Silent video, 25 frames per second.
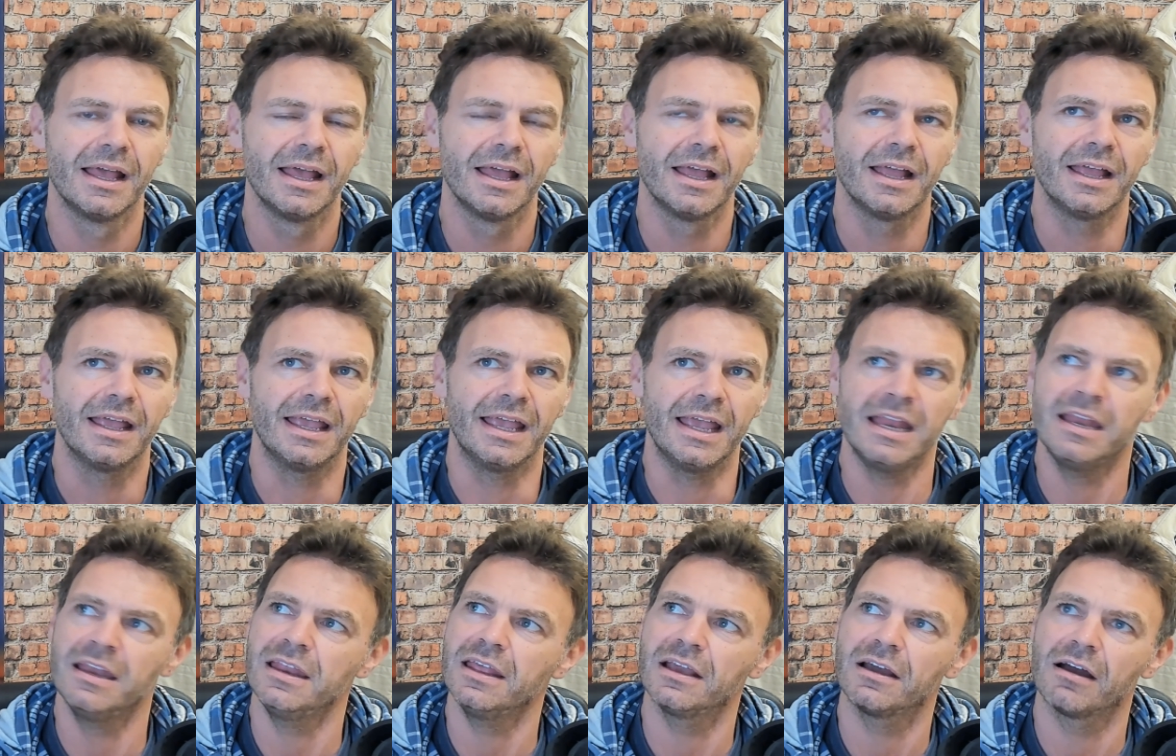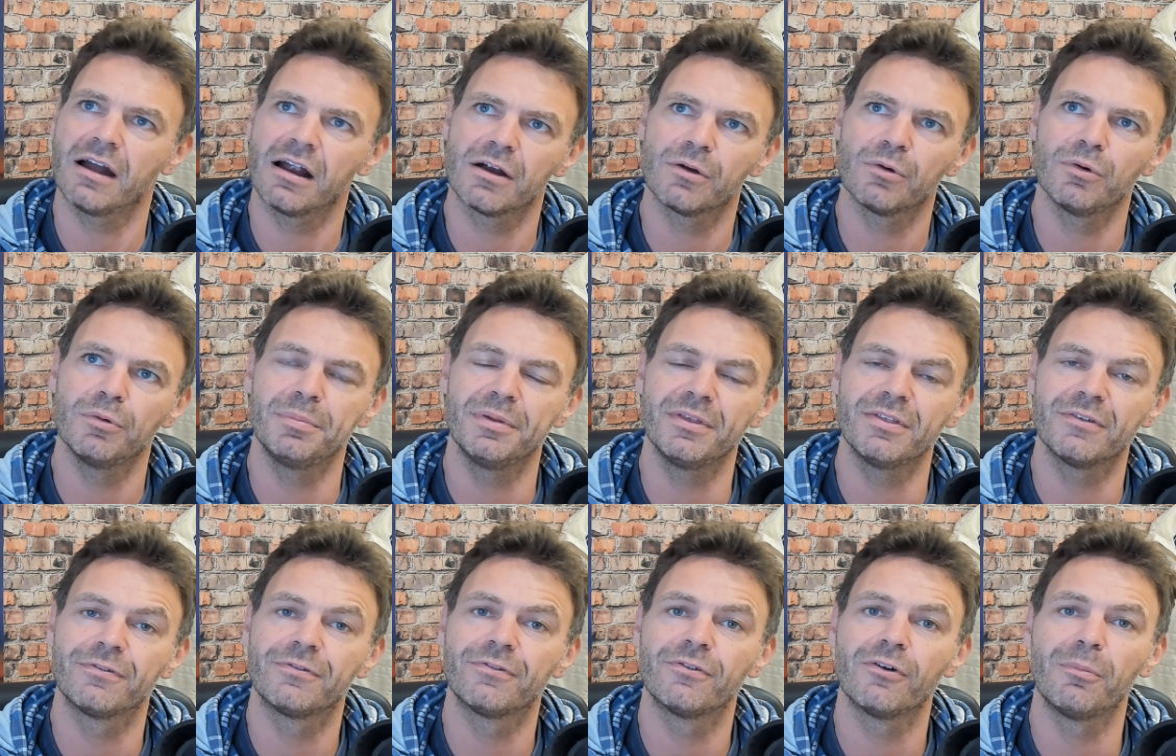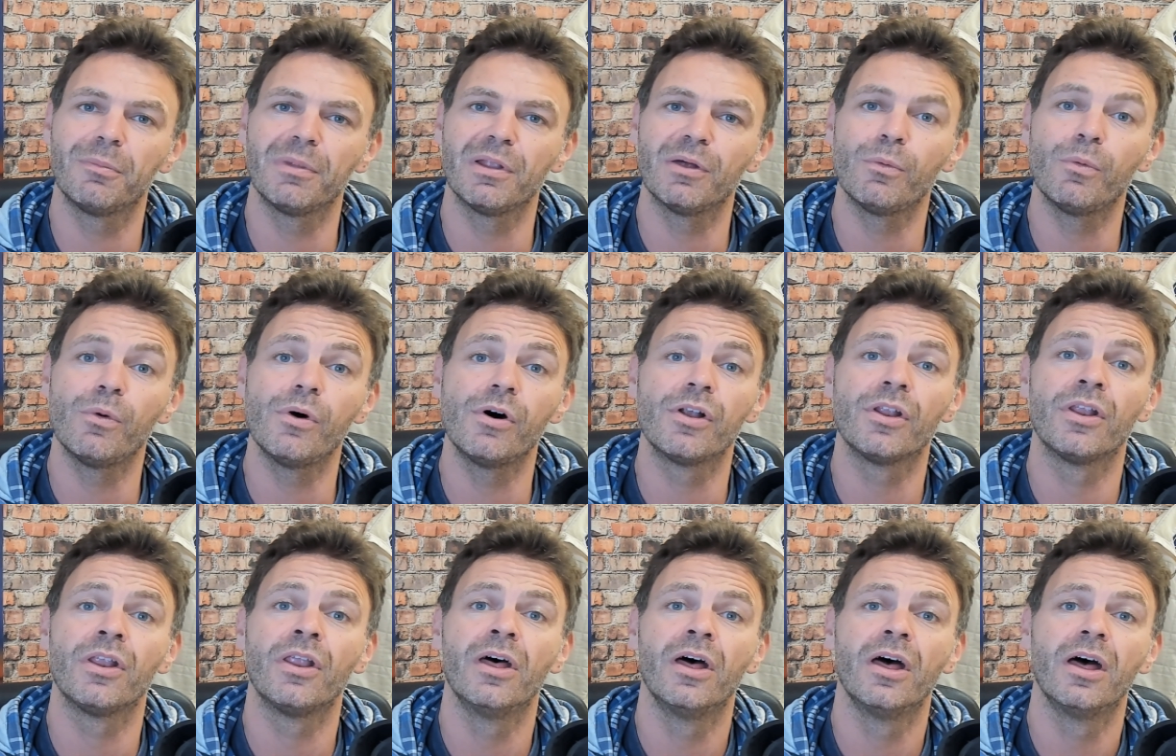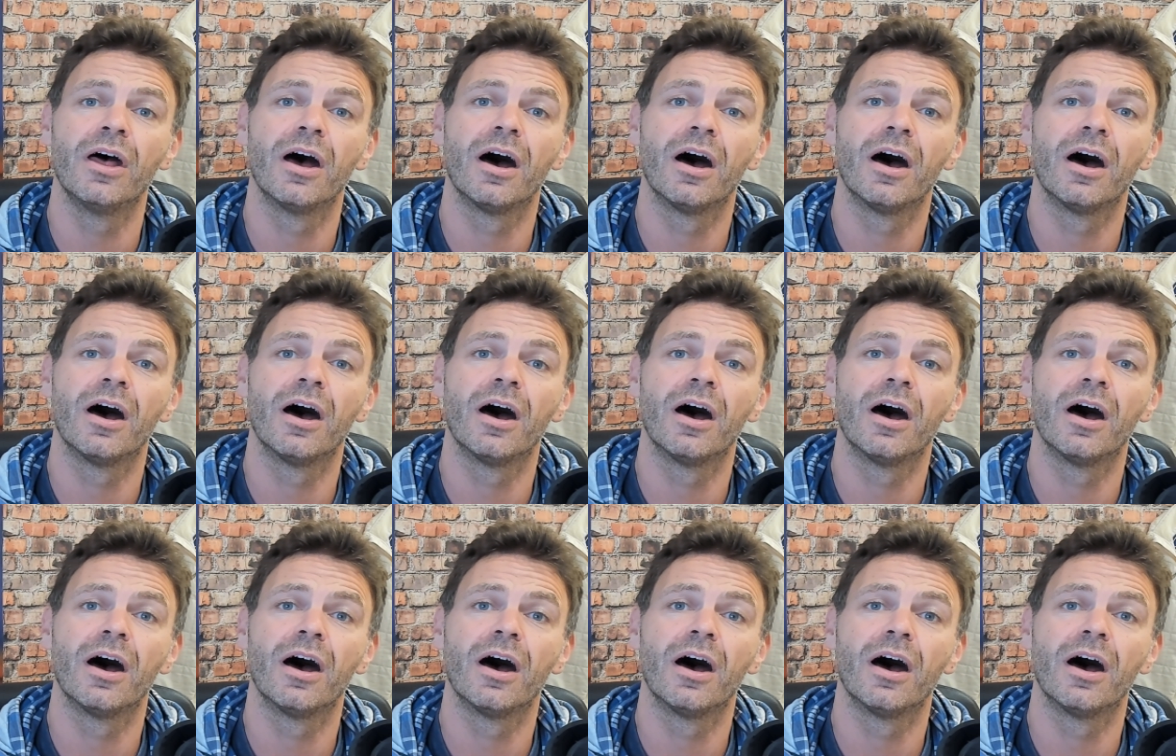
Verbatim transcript: IndyCar would be the Formula One